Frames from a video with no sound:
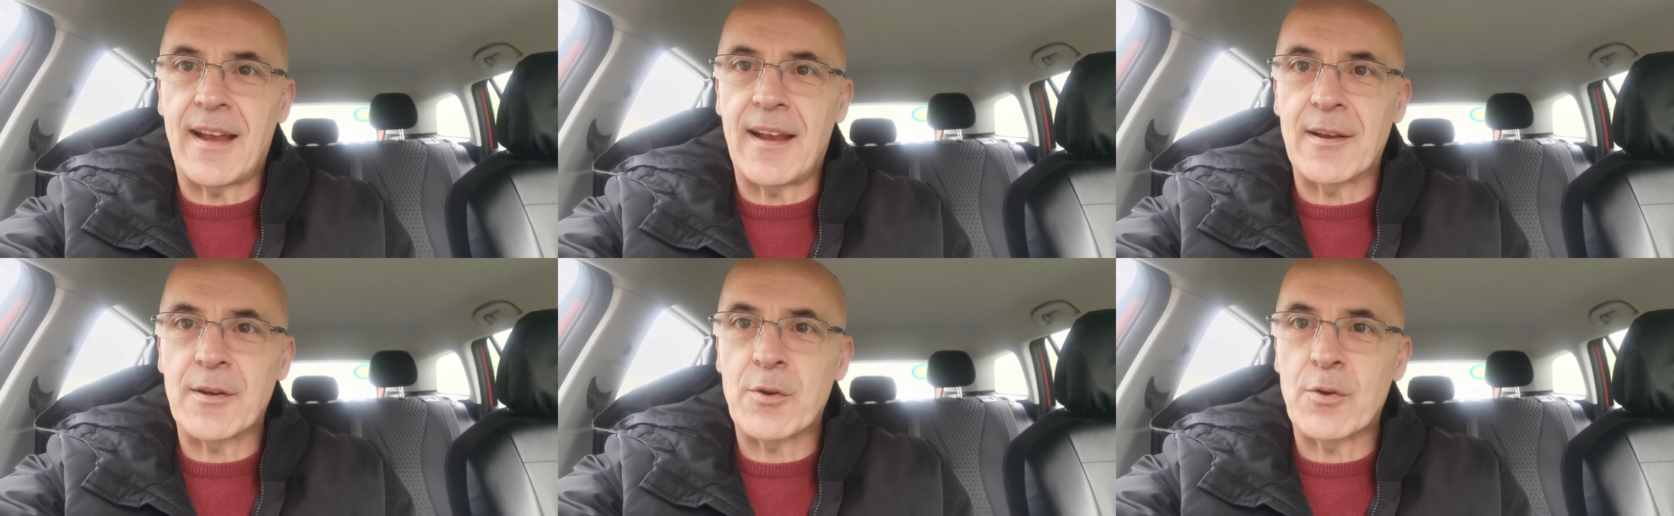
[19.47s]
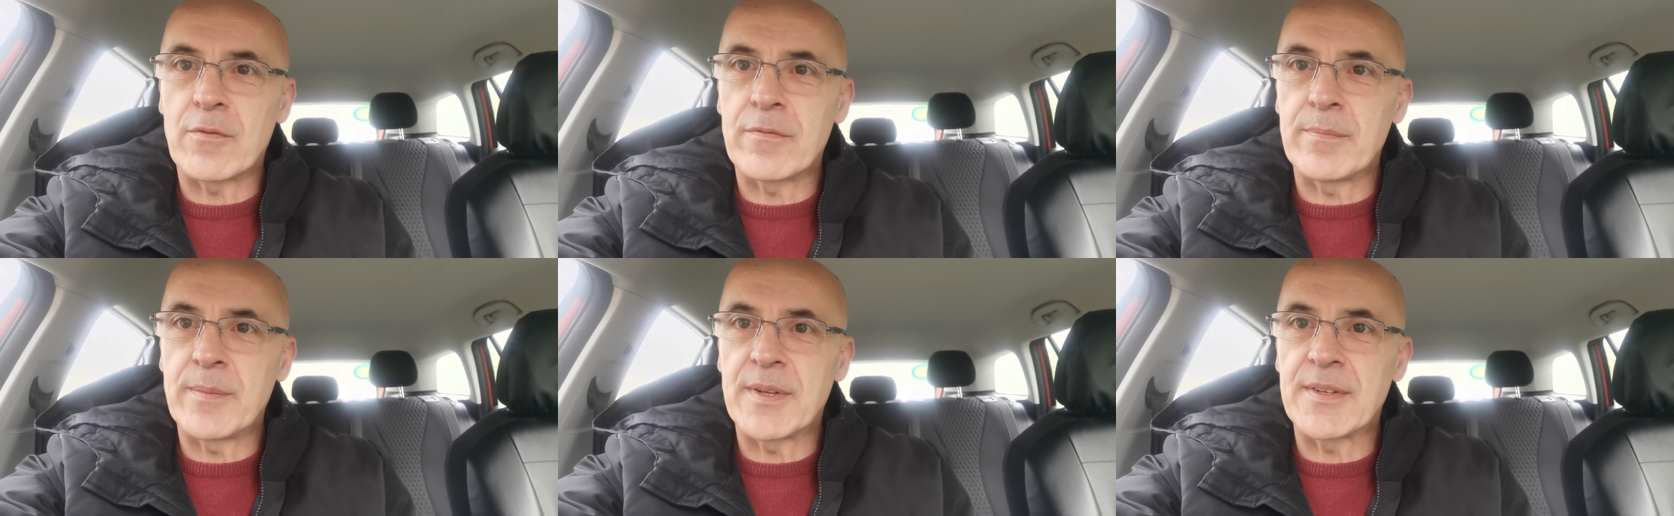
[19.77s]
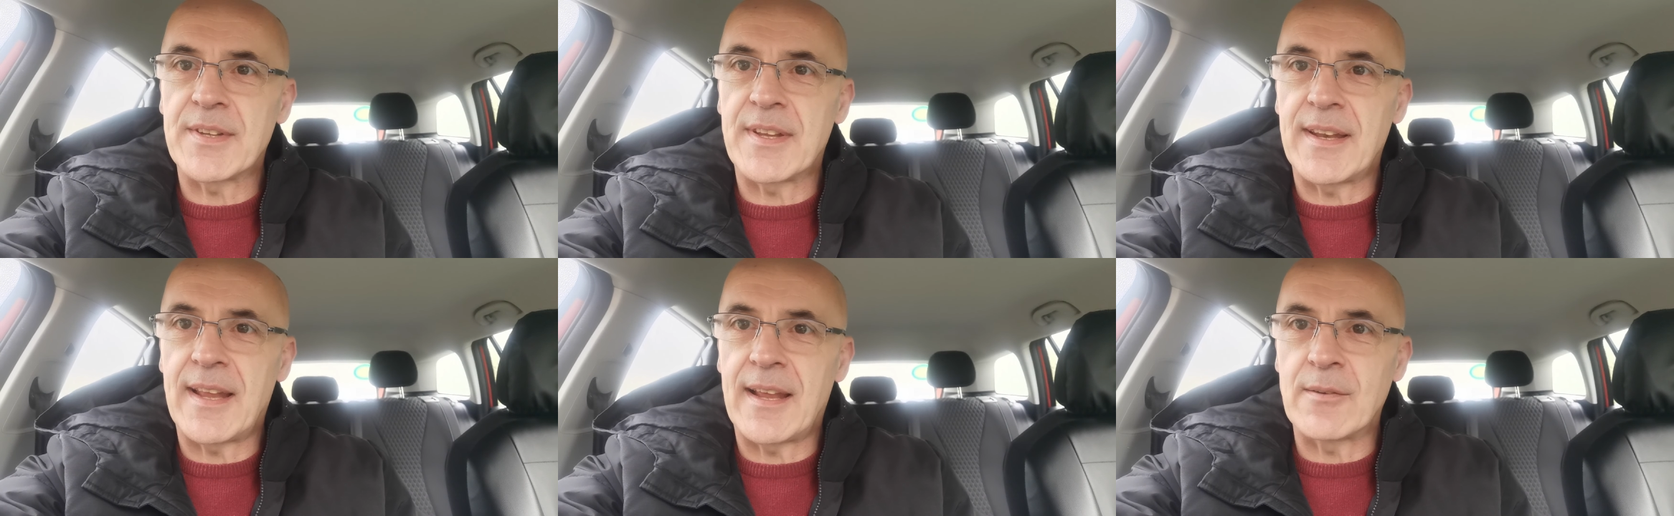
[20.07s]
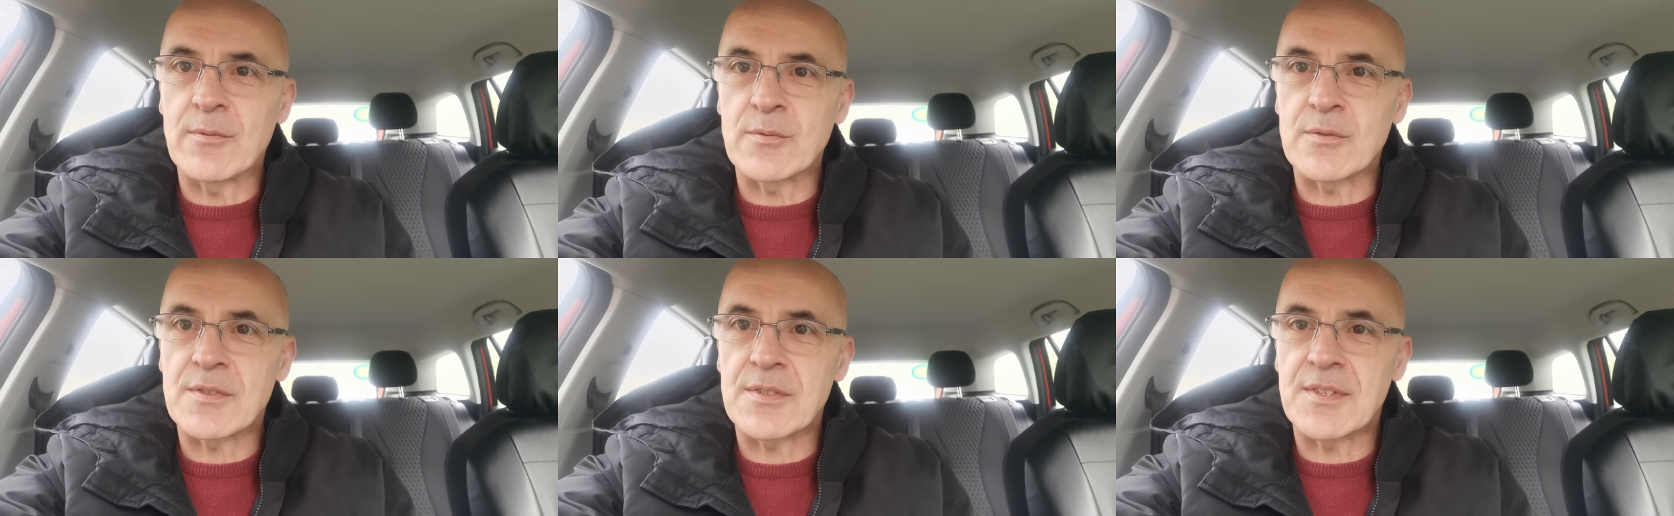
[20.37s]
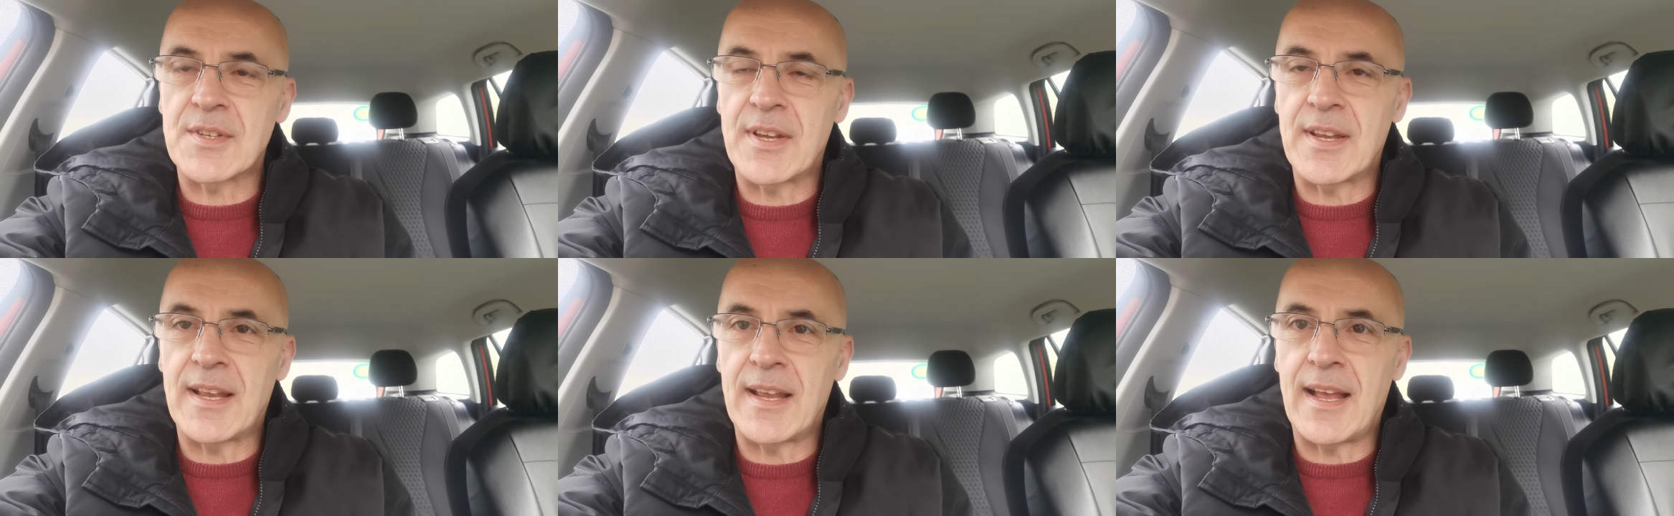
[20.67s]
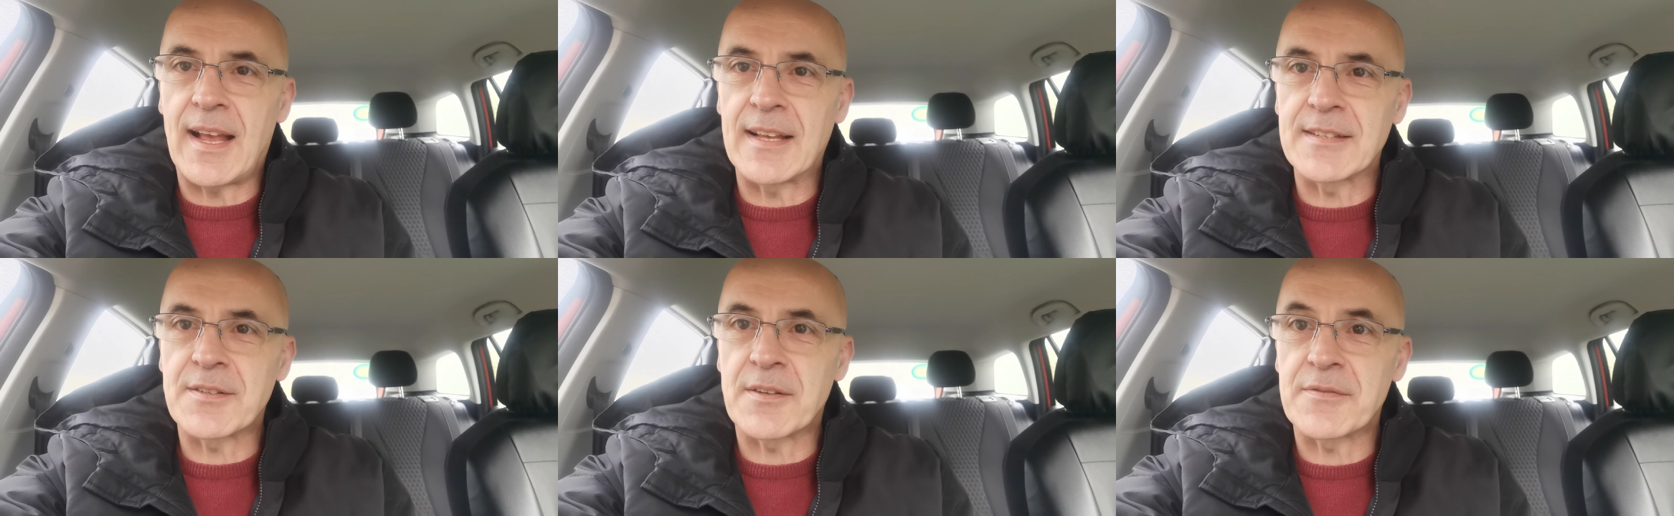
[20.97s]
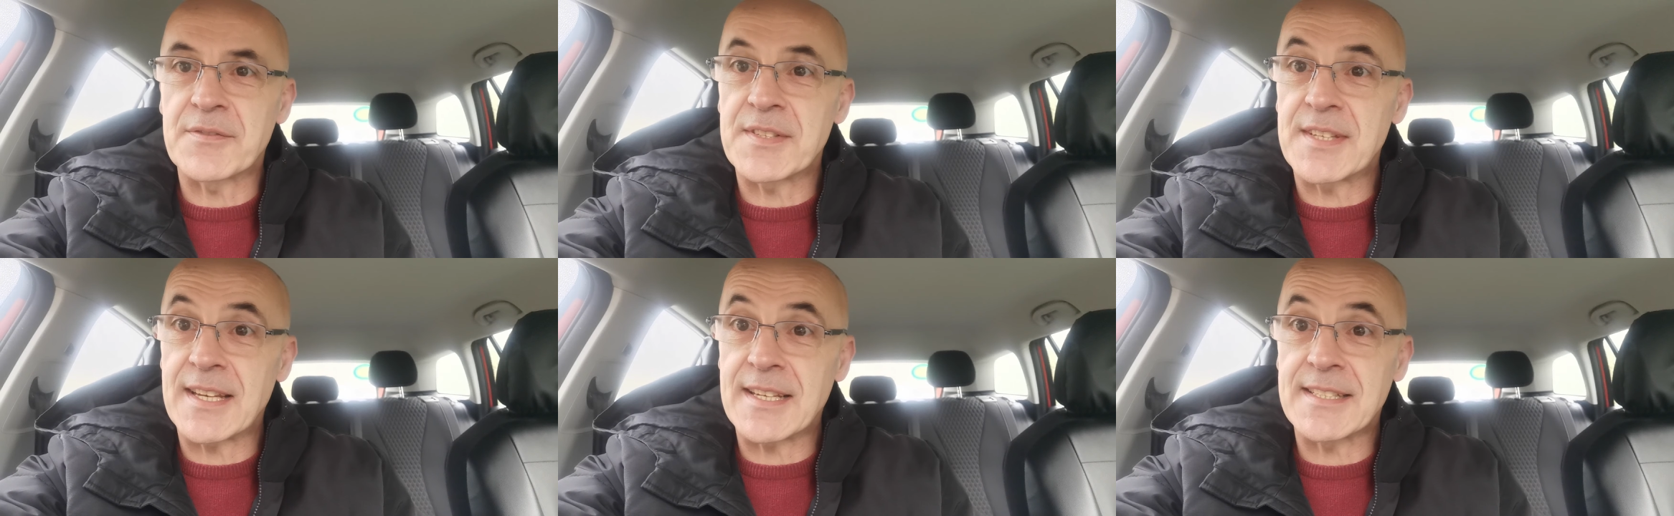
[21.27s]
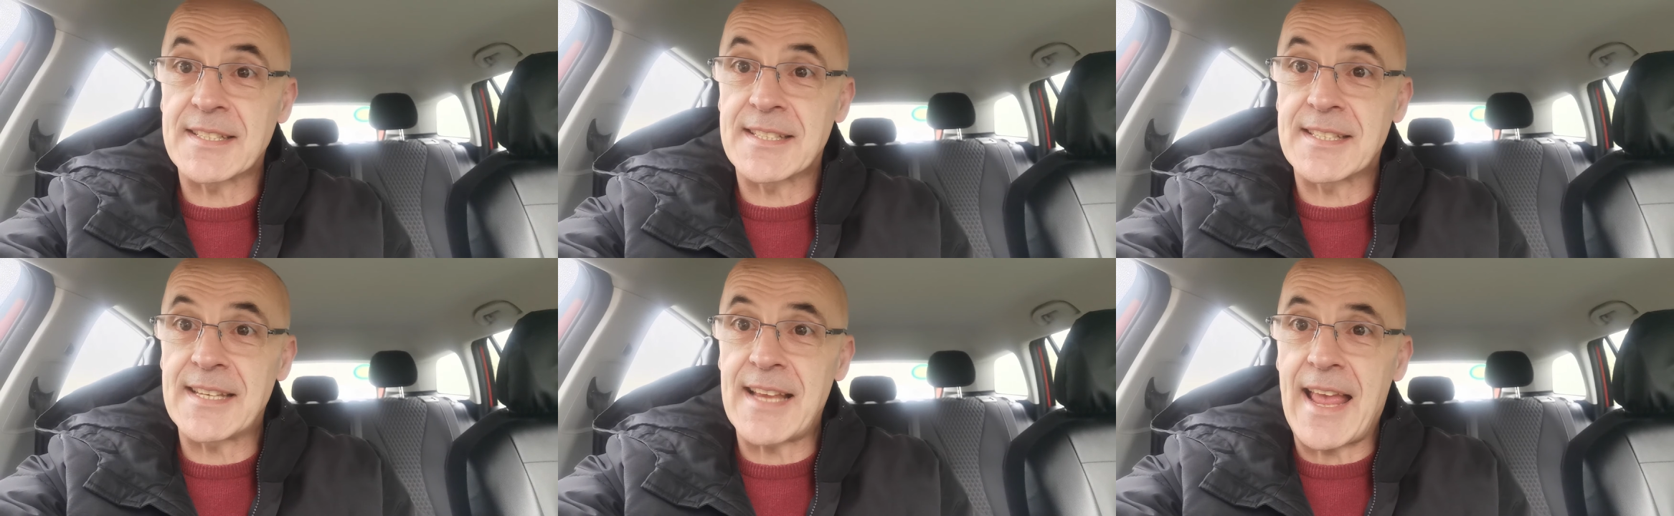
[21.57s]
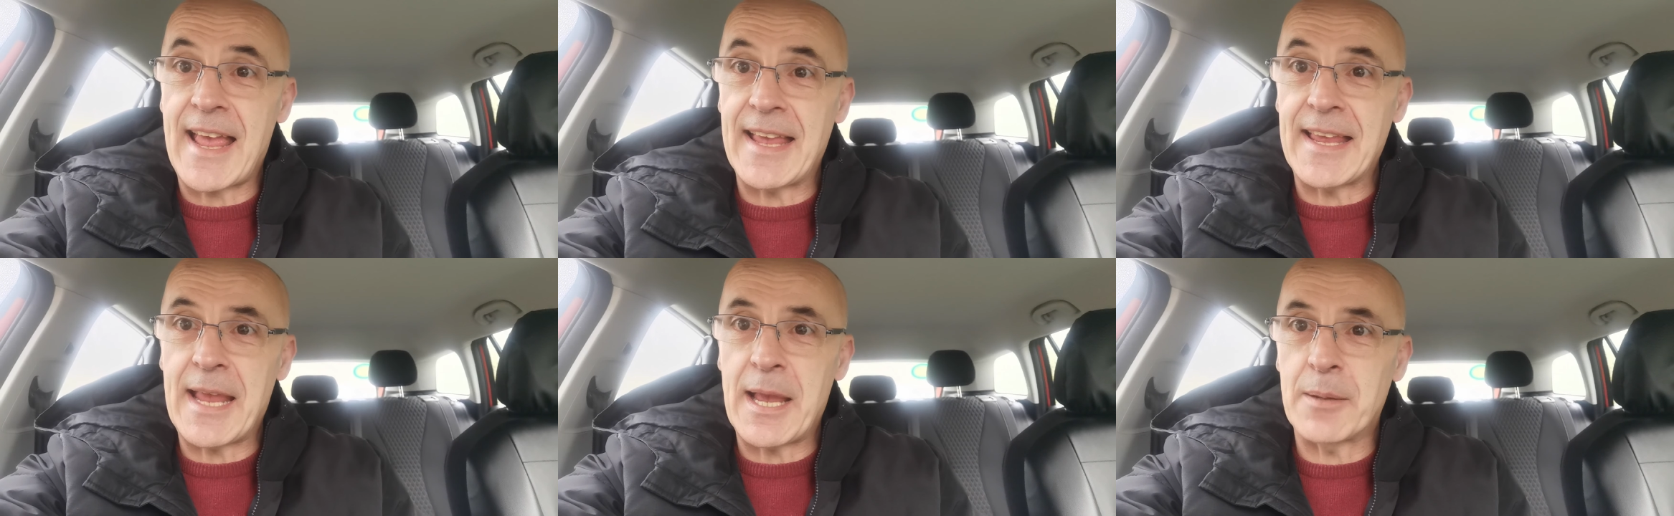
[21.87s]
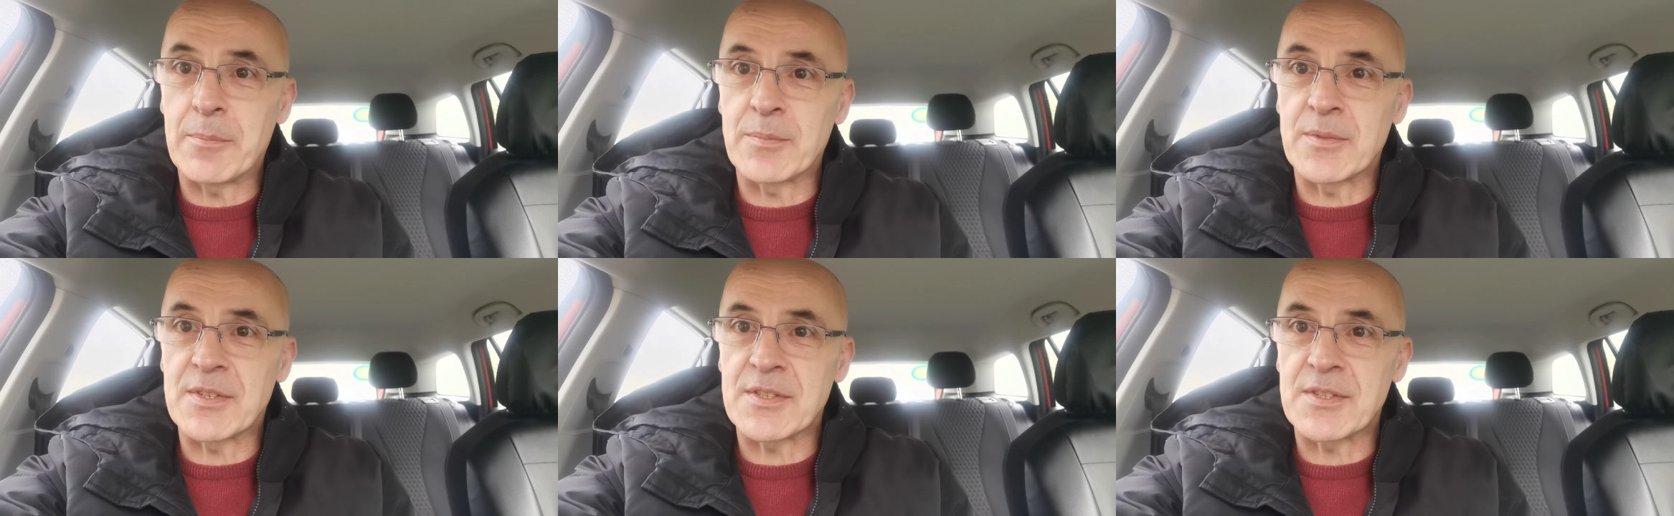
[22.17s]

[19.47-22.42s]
our government announced, as of six a.m.